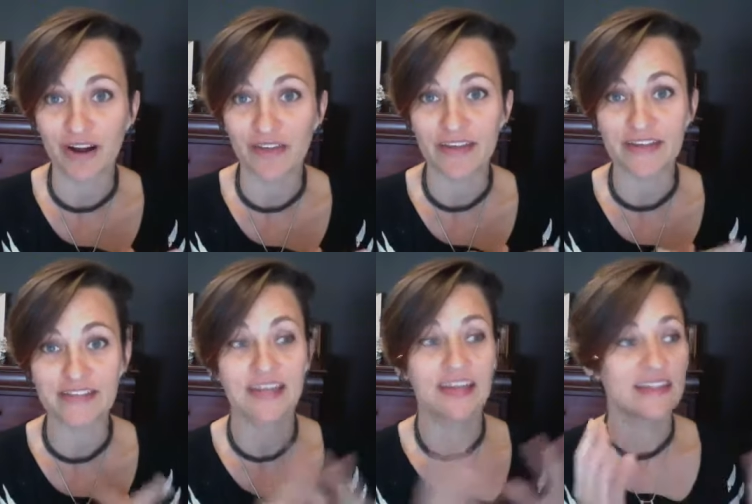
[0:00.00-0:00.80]
on
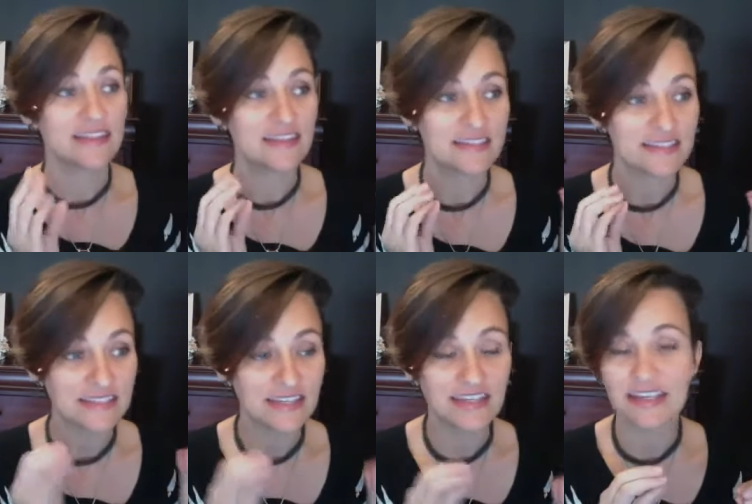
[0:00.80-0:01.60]
this. This
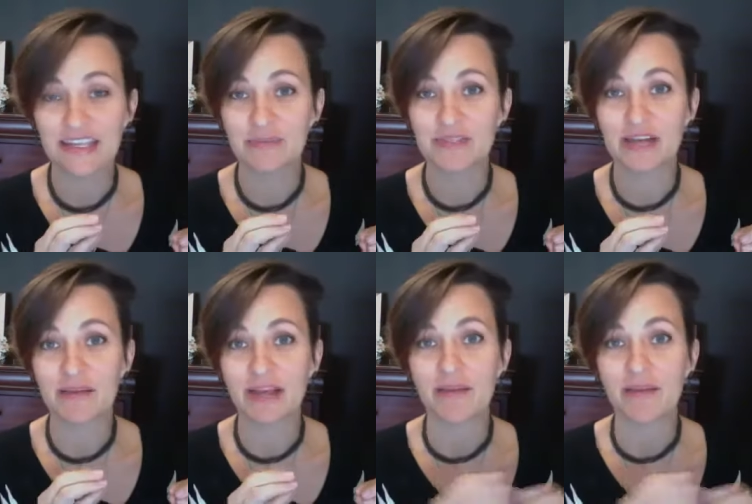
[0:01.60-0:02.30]
scene keeps coming up.